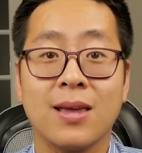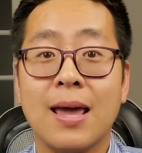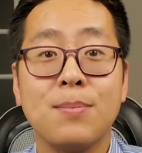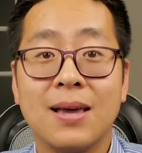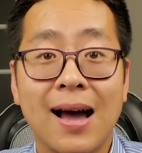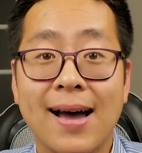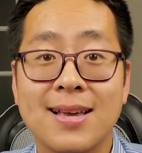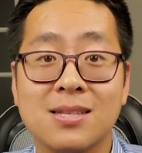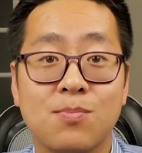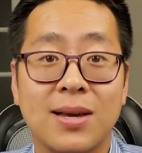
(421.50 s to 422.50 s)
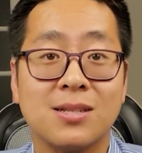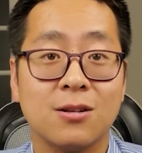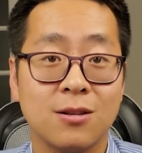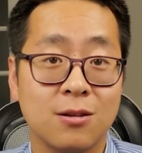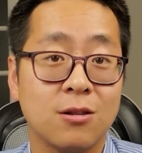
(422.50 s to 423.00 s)
KPIs based
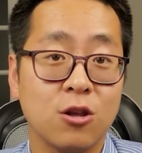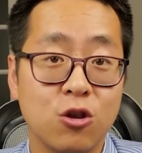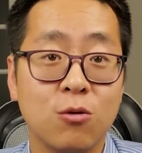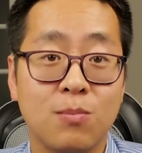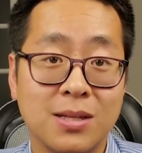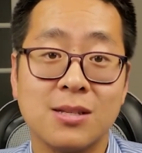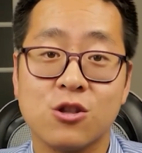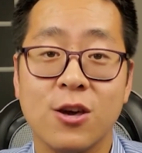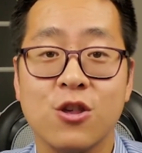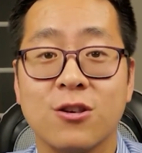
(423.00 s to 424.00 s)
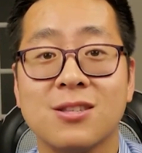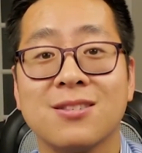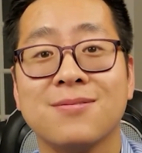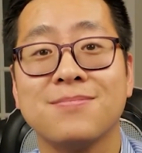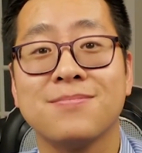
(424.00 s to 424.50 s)
on the new business
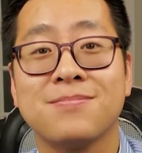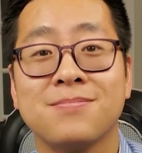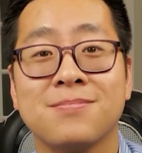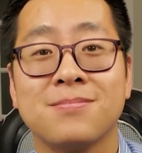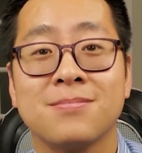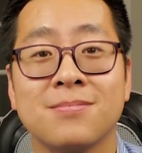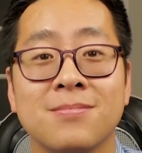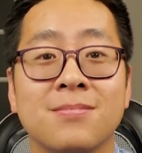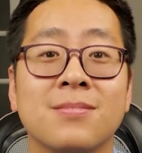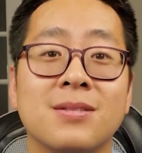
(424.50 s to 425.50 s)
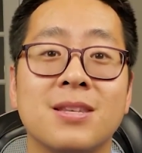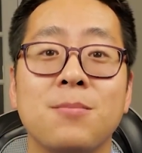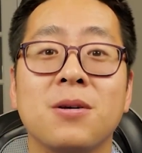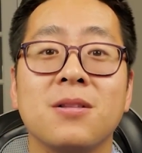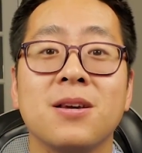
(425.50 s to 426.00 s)
changes.
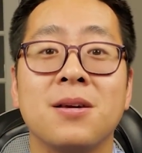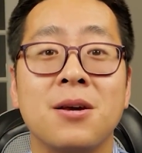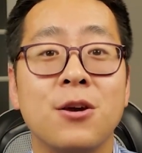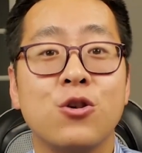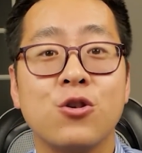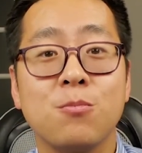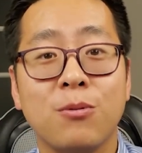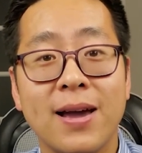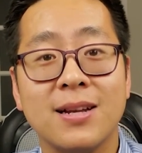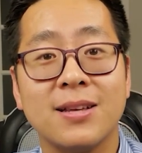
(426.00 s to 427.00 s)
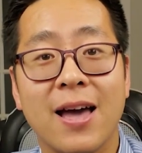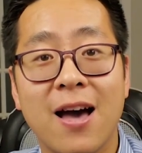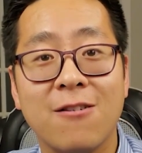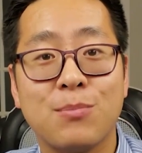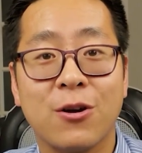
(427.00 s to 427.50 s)
Typically, you should plan to
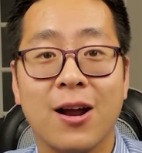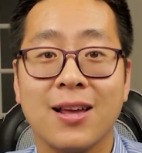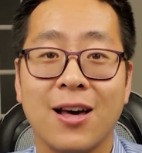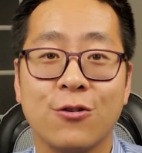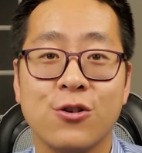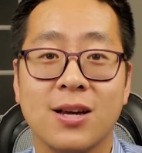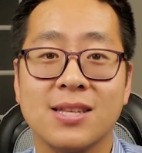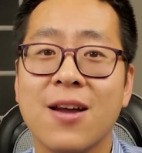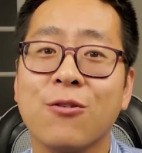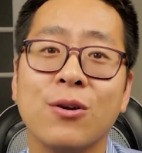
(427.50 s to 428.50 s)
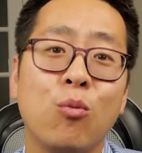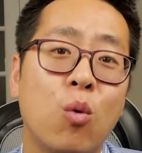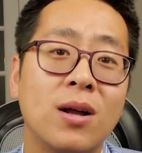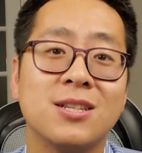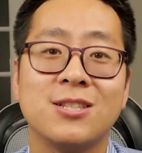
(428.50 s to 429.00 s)
have periodic health checks every
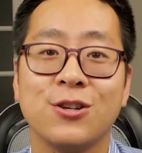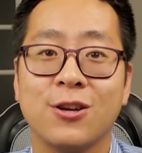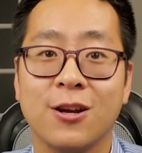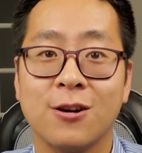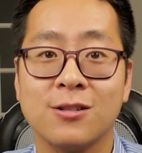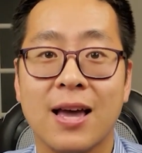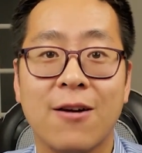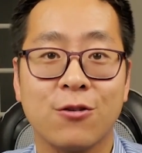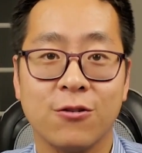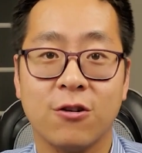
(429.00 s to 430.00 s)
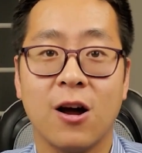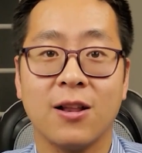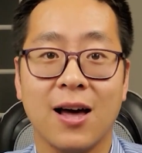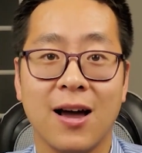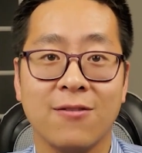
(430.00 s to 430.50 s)
1 to 2 years after you've gone
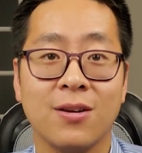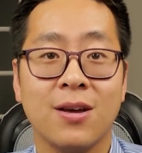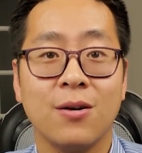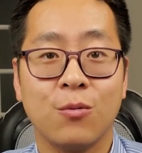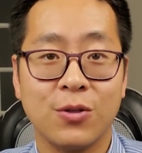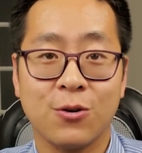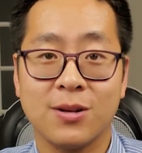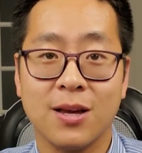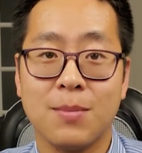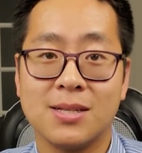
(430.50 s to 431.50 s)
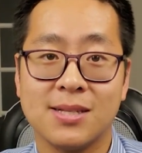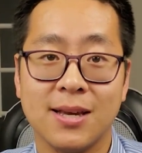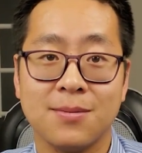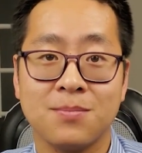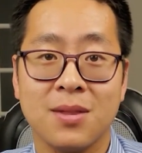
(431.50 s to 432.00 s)
live with your
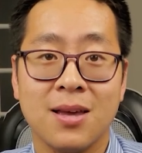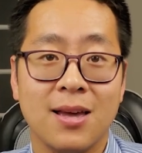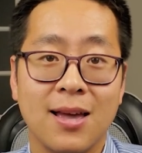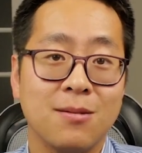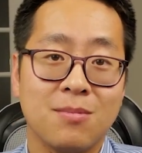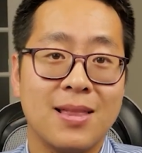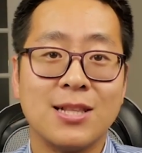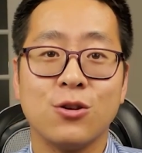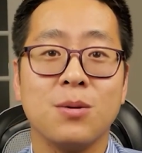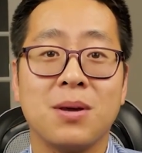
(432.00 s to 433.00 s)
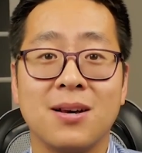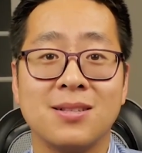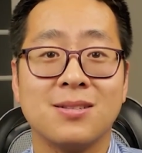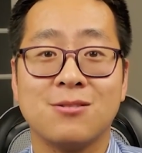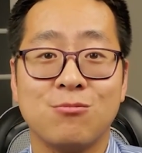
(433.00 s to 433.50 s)
DMSC. And that's only
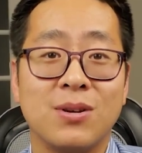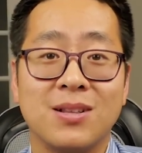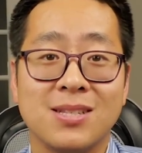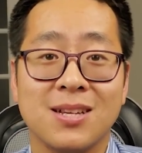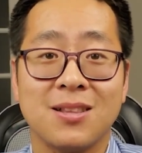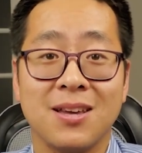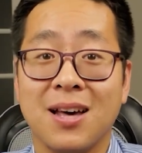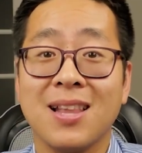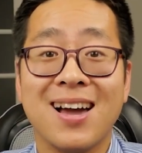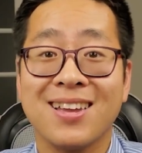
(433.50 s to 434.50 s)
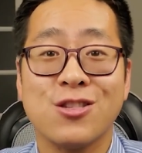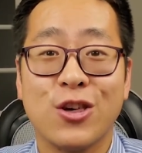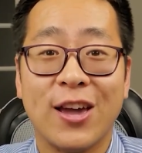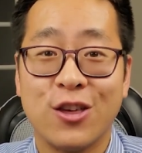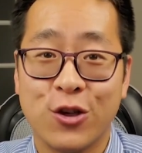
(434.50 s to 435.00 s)
because, realistically, a lot can
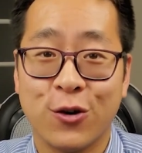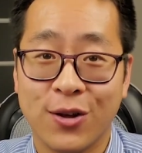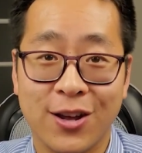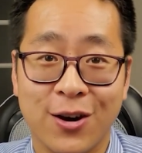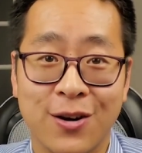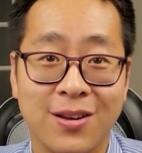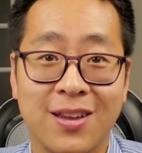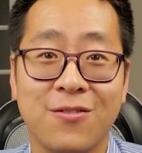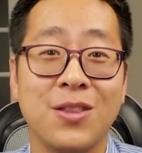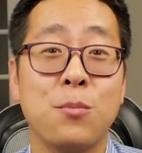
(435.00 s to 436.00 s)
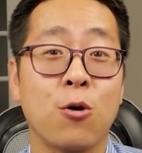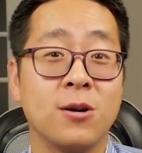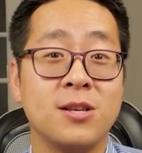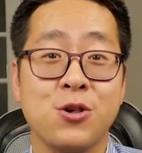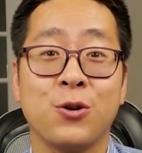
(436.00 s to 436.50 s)
change year to year given the more
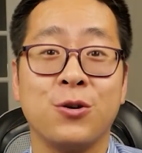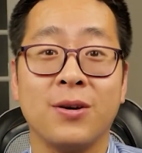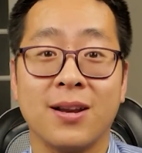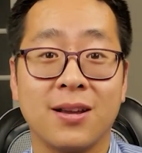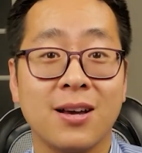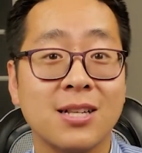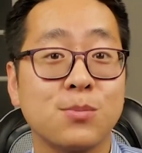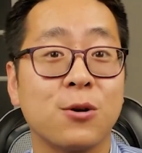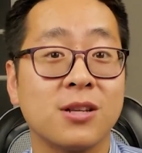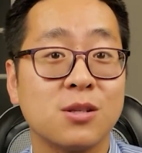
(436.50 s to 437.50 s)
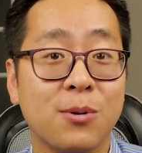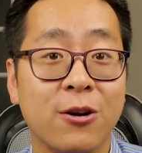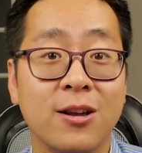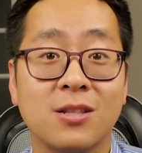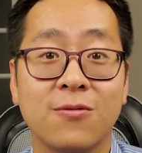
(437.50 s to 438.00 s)
digital and customer
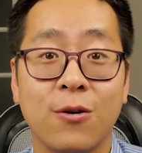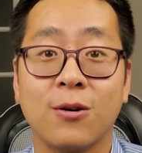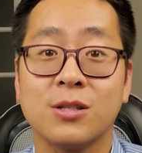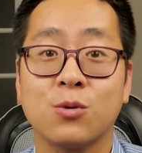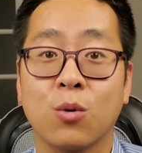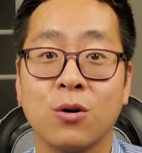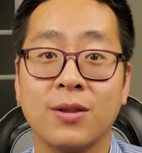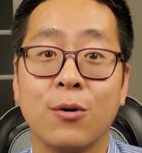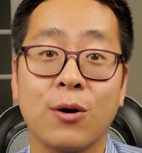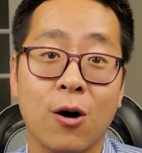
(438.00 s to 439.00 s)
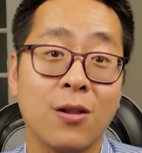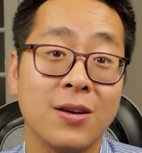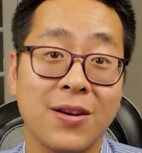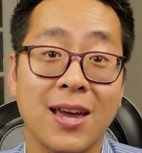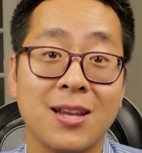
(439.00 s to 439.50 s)
experience focused world that we're all
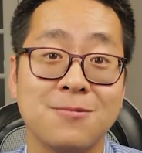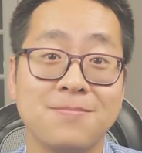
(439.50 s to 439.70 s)
living in.